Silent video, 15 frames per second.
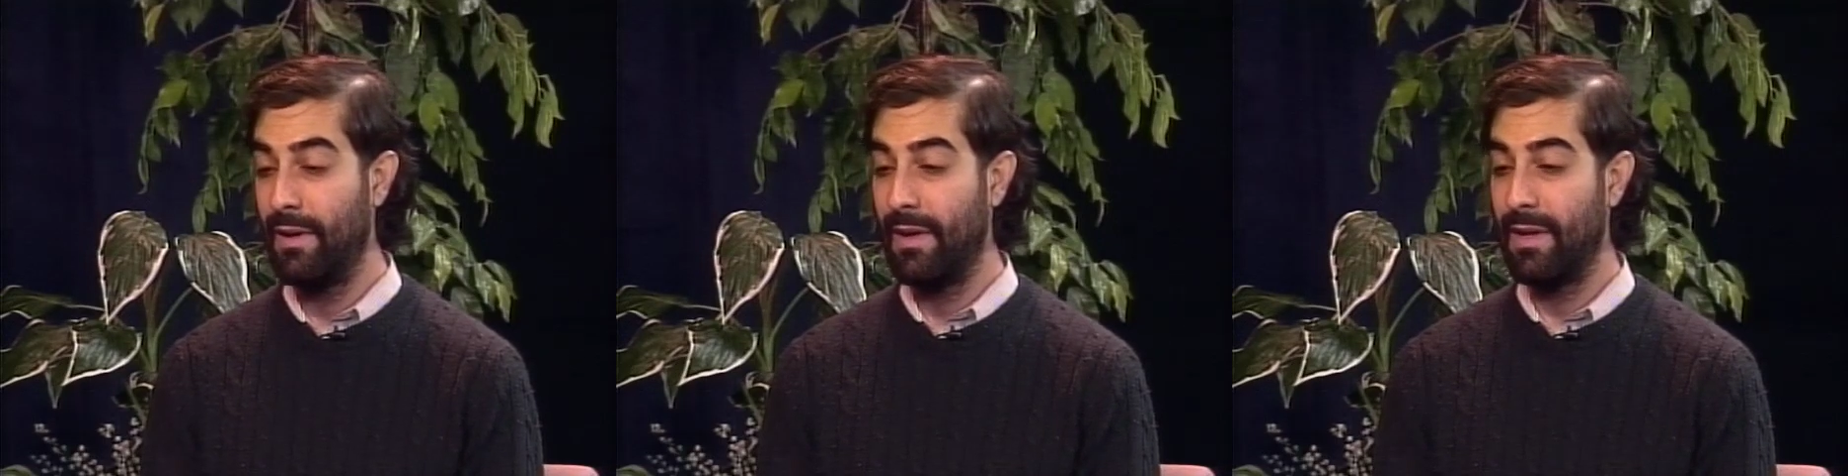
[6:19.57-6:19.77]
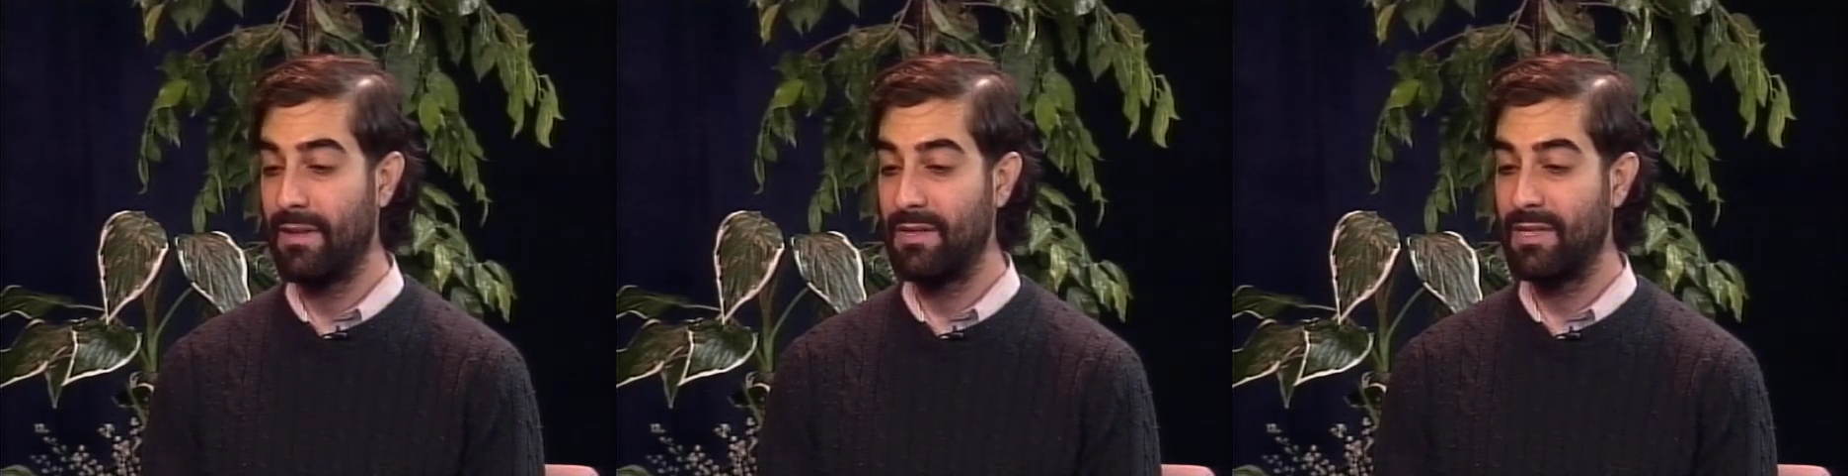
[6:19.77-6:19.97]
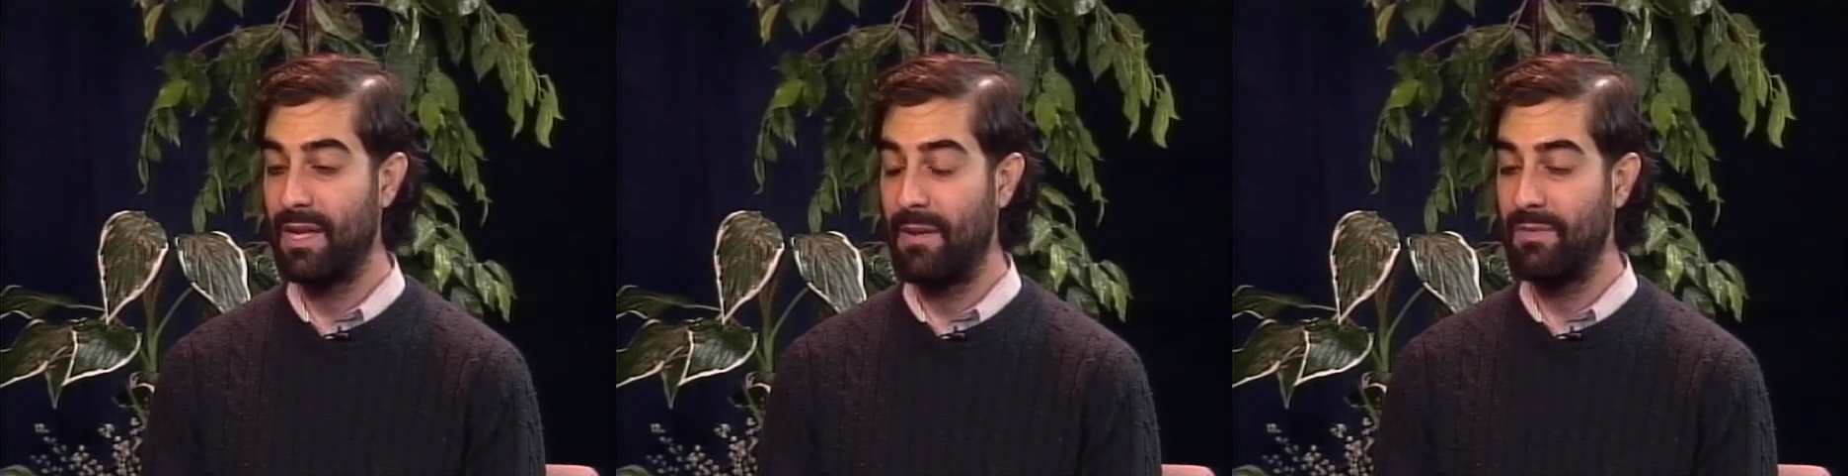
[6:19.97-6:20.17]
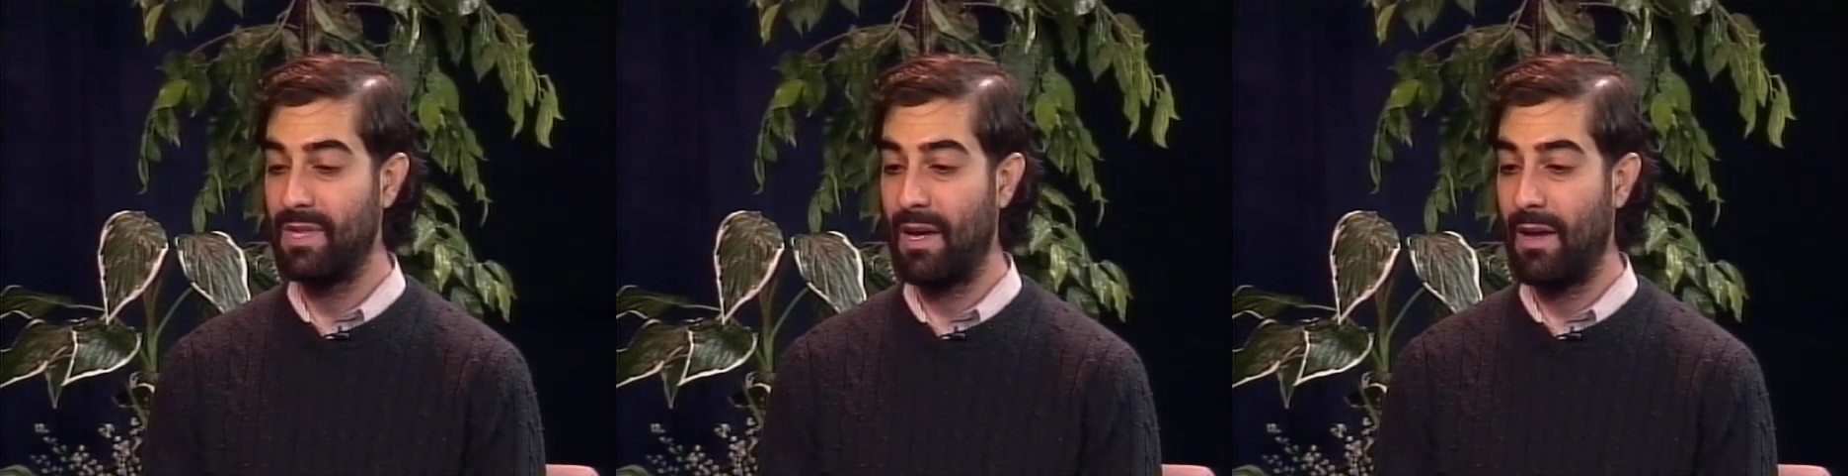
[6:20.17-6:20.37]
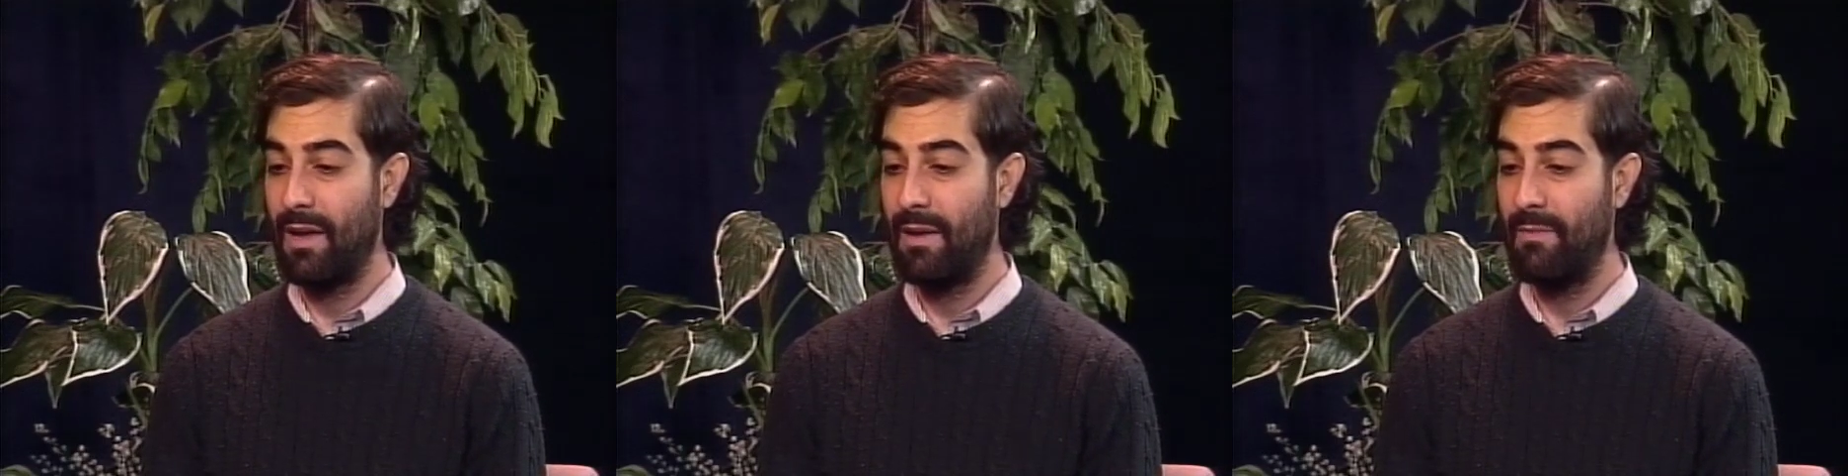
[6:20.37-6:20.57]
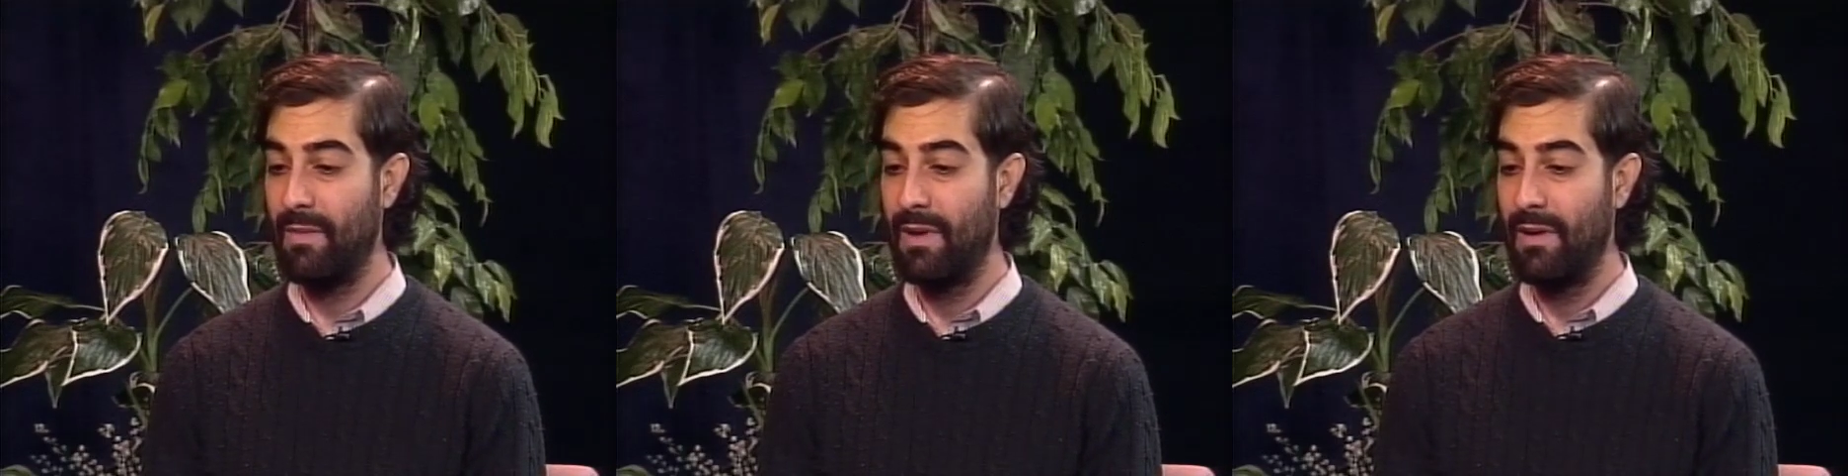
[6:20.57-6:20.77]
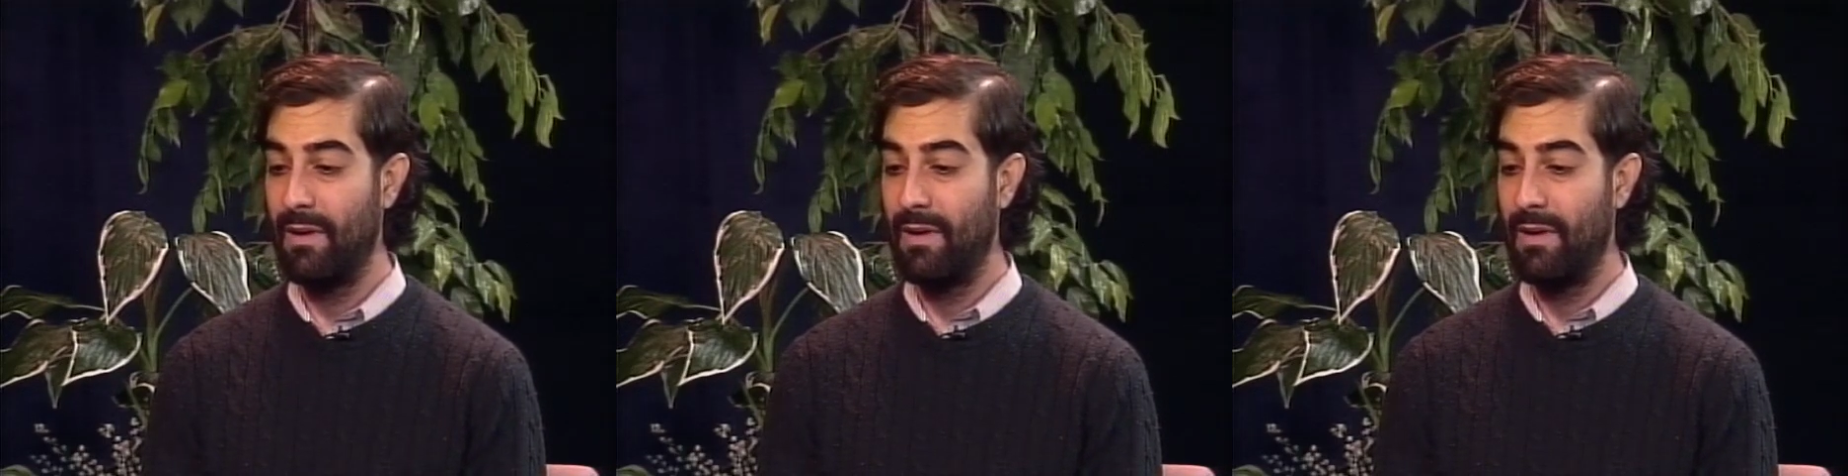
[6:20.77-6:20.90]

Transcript: At the same time,